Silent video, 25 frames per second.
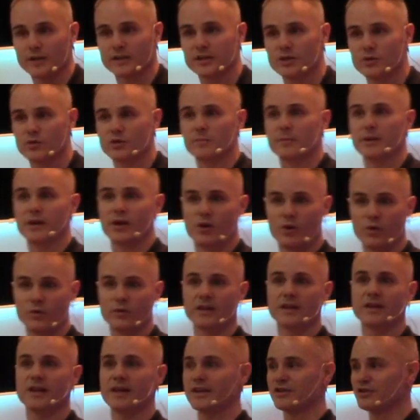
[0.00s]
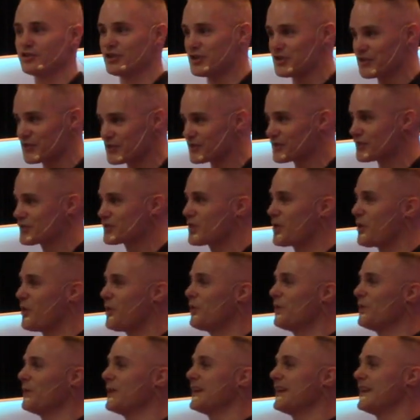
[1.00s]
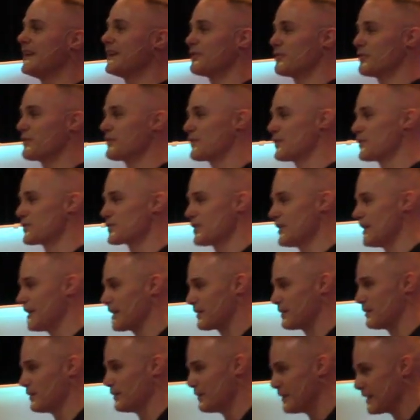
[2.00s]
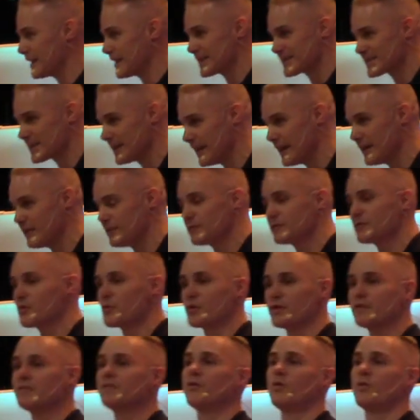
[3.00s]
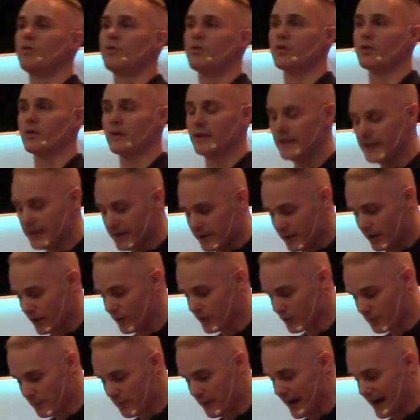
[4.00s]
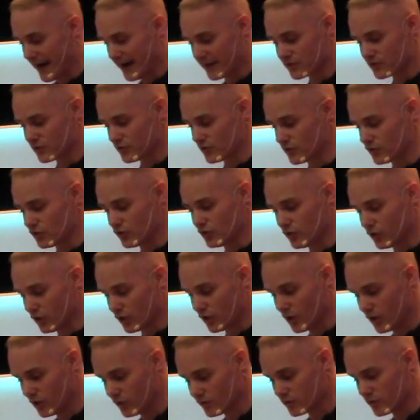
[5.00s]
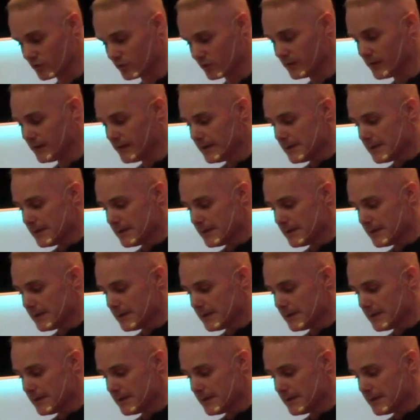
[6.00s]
You want to be holy like Jesus is holy, and it refers to Leviticus 11 44 and other passages you can go to.